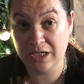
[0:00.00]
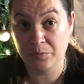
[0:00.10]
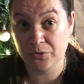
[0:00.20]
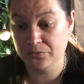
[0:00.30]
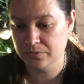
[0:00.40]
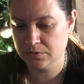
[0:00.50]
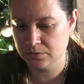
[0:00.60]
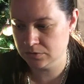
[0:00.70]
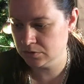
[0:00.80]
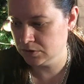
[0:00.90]
Apple,
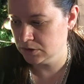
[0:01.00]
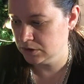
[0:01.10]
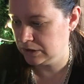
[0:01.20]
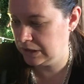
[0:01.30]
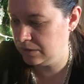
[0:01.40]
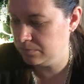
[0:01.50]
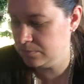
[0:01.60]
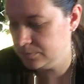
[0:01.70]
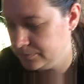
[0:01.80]
on